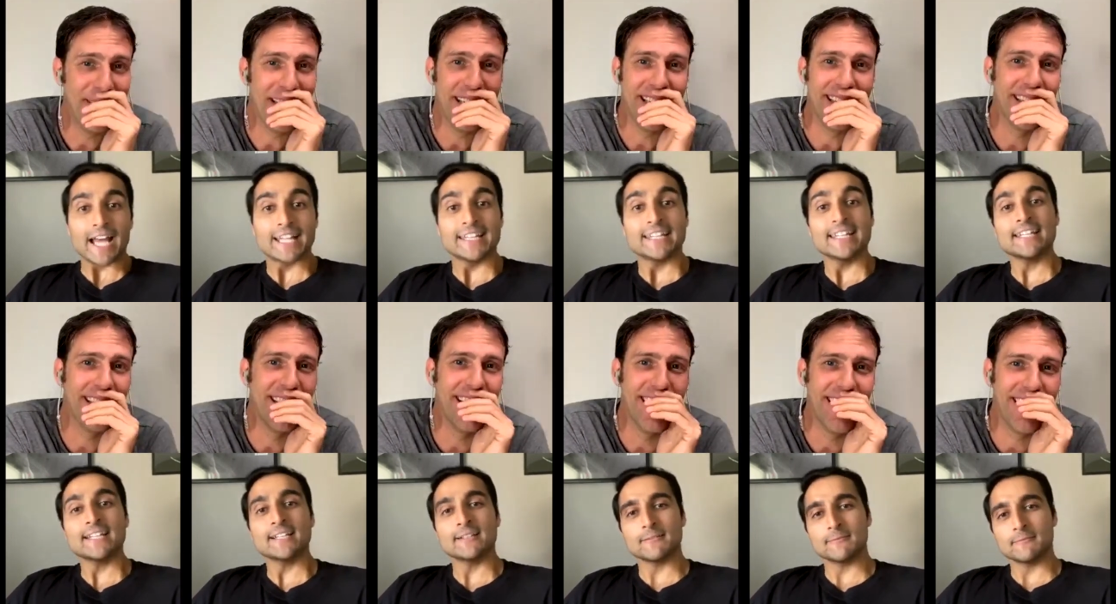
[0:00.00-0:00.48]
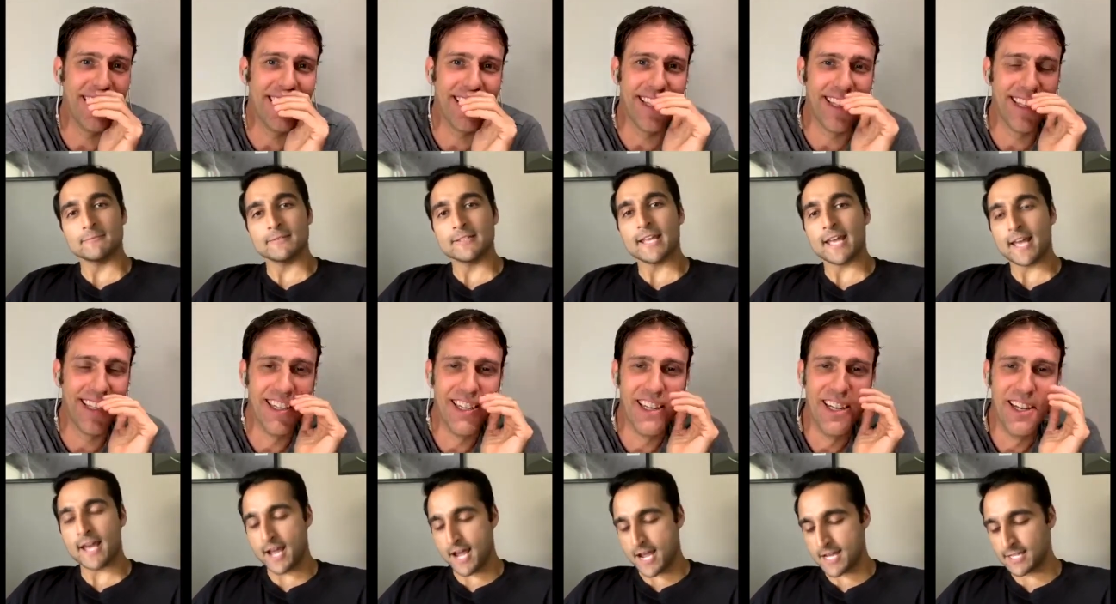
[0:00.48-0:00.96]
Speaker 1: I mean, I think, the, uh,
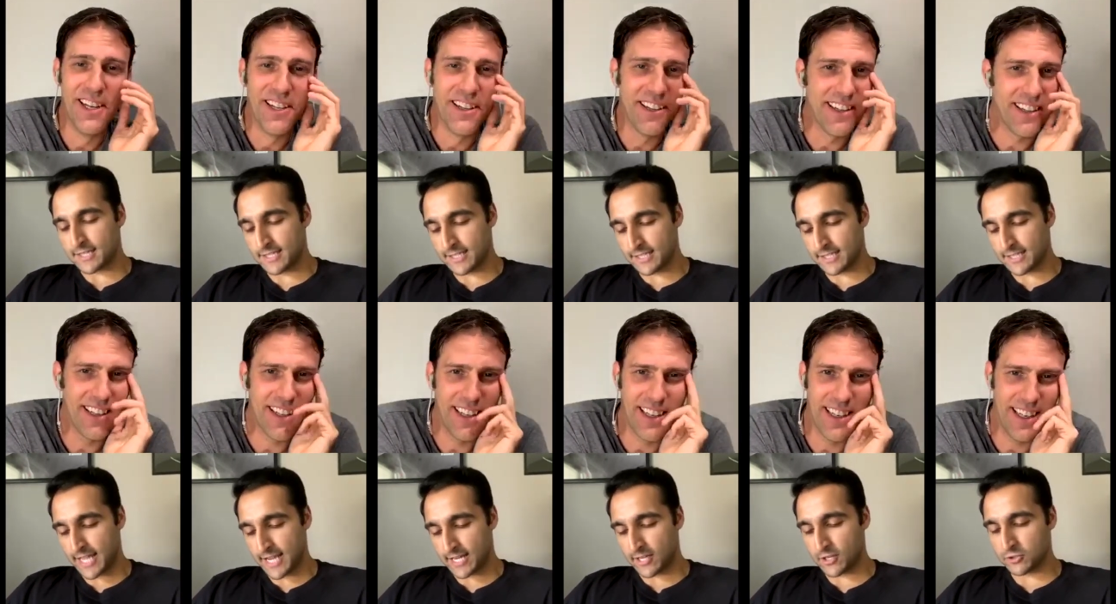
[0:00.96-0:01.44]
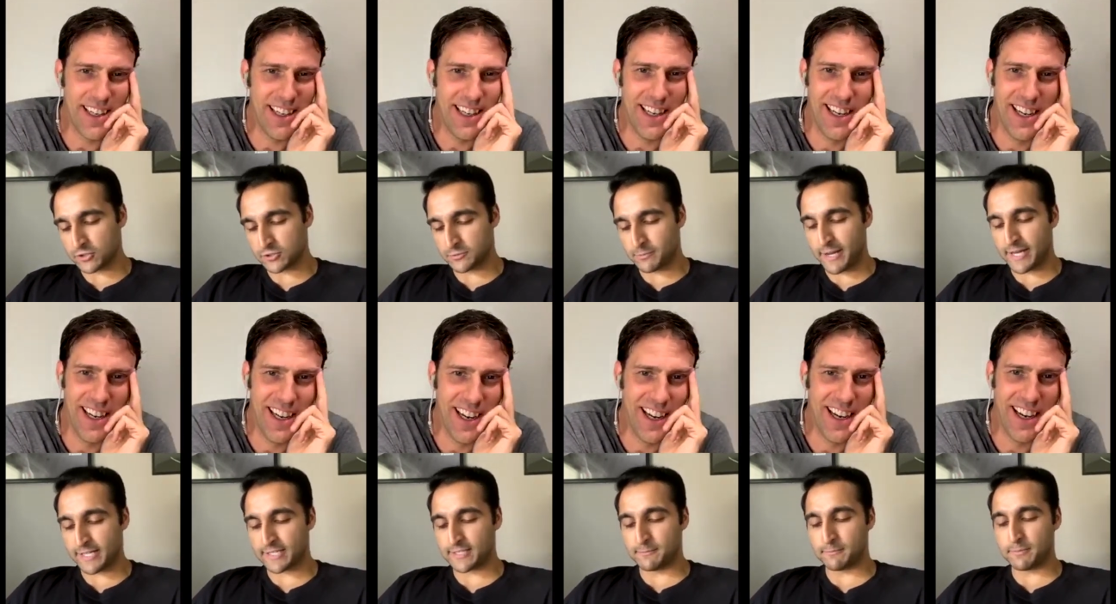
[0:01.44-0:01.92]
yeah, I think that
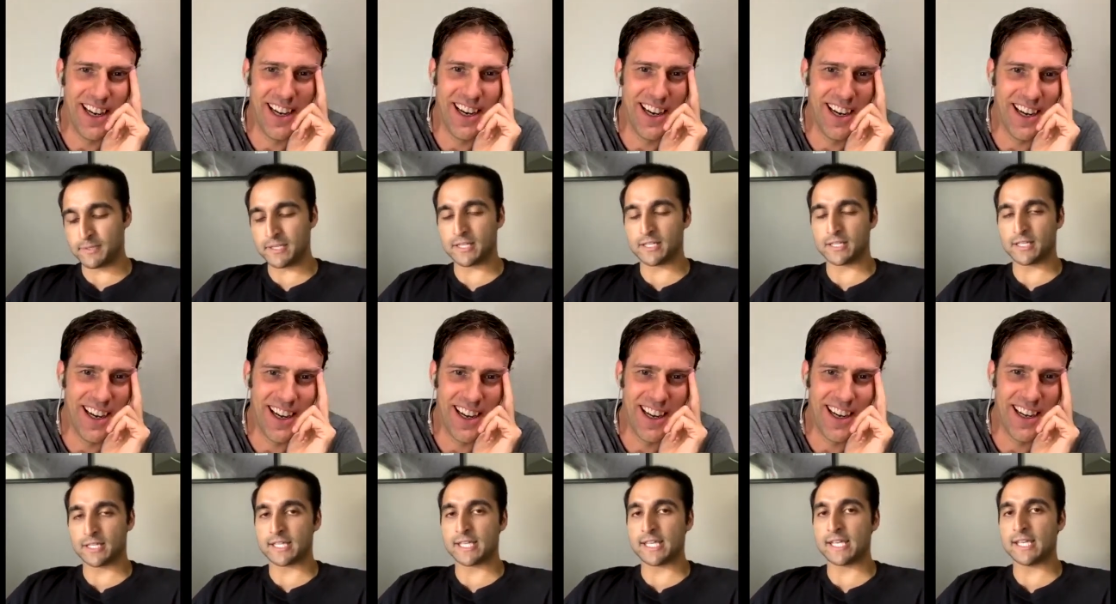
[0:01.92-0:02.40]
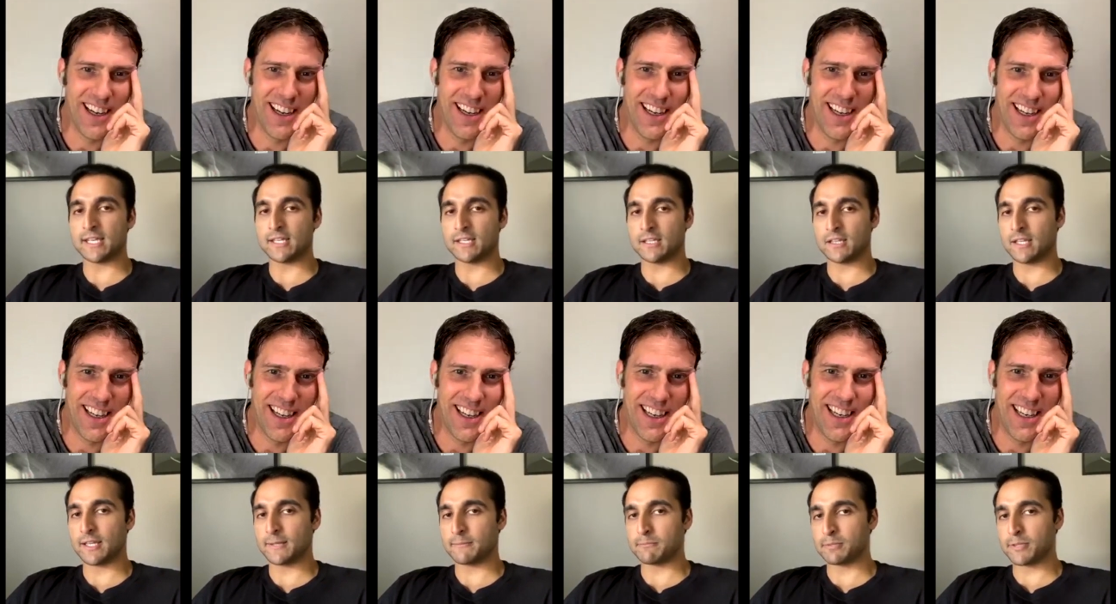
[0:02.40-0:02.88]
goes back to being a
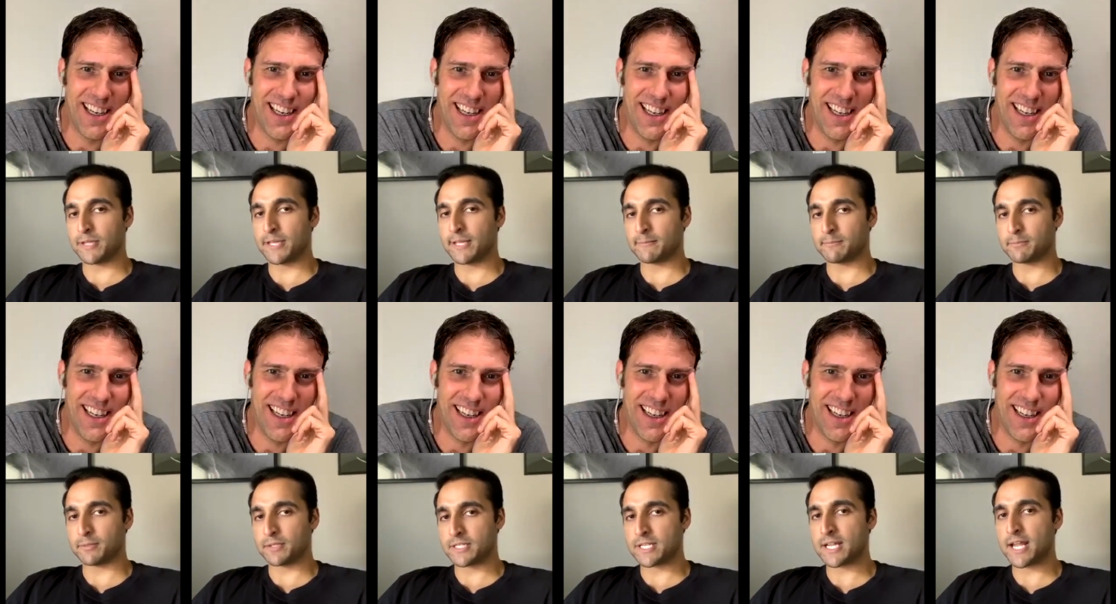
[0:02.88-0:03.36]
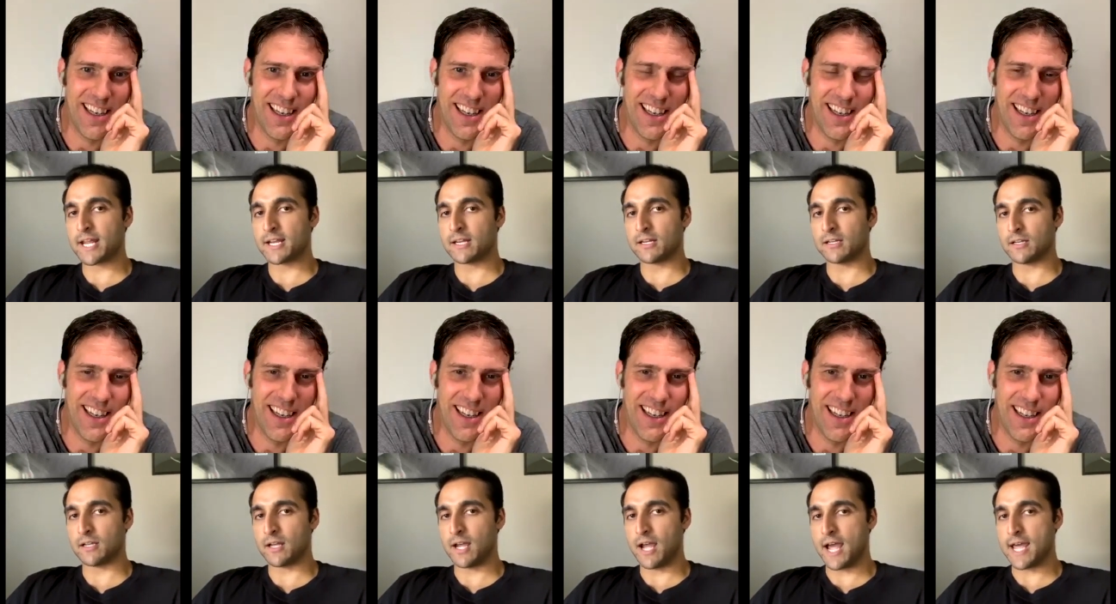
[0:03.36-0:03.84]
kid, like playing
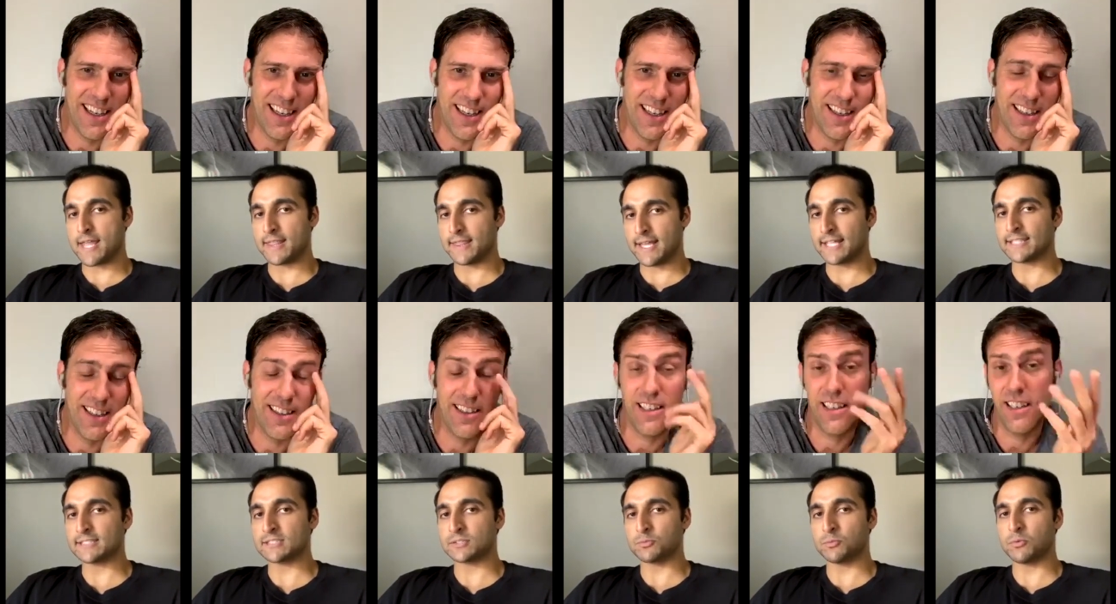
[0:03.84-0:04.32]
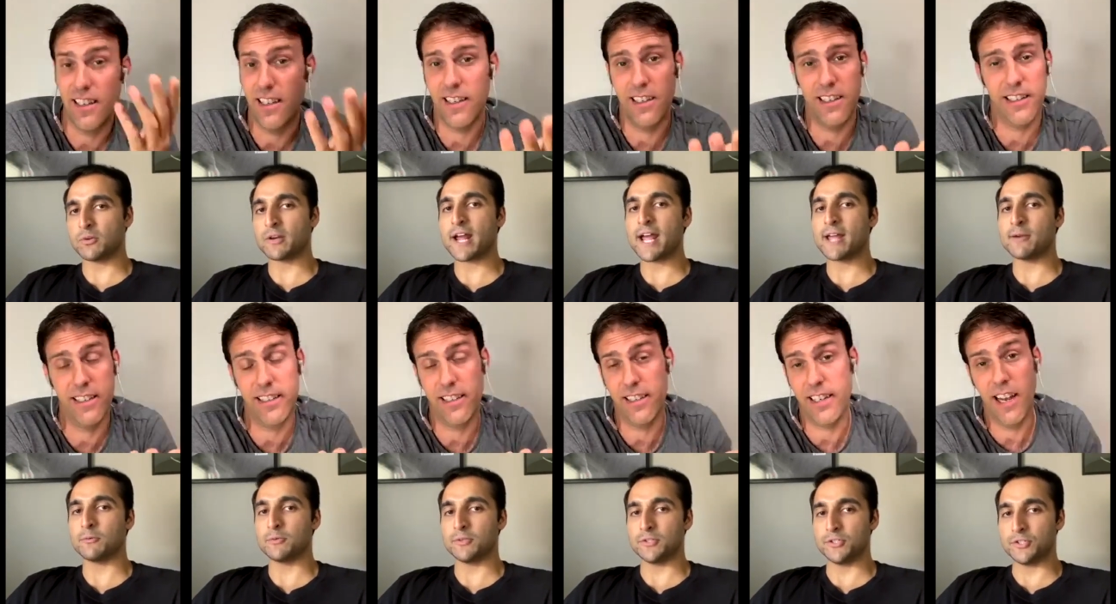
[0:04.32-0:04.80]
pretend. I, that's
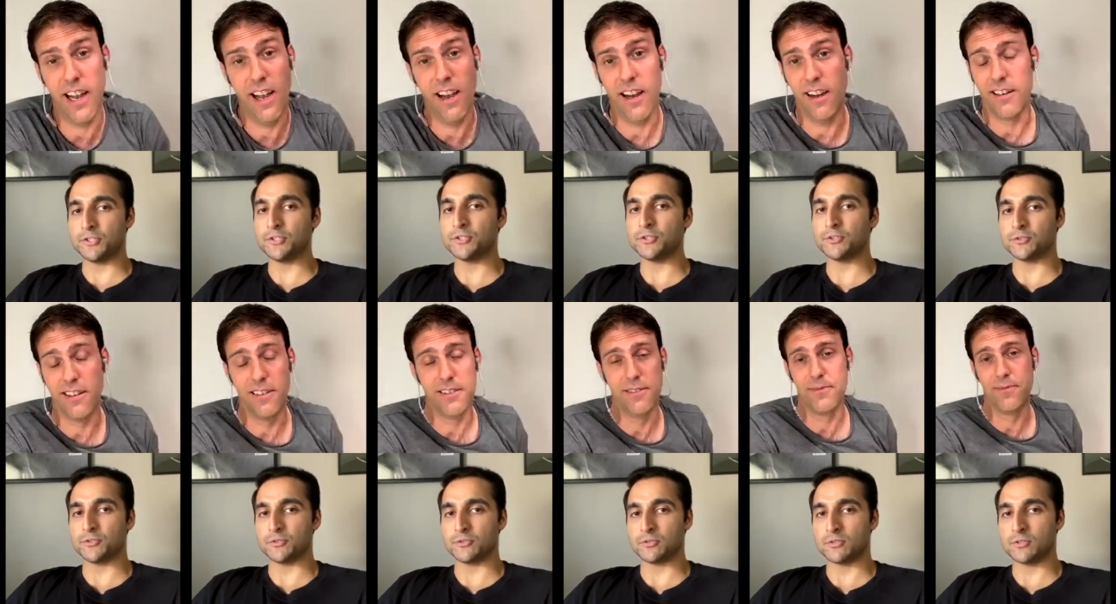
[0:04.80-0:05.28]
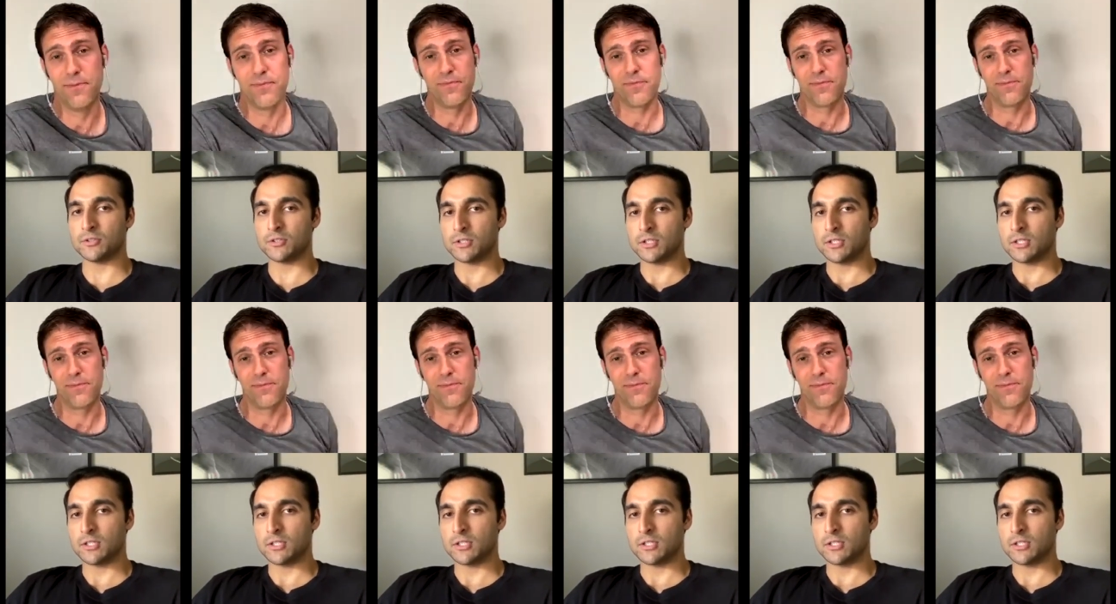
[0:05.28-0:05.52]
what I would yeah. do.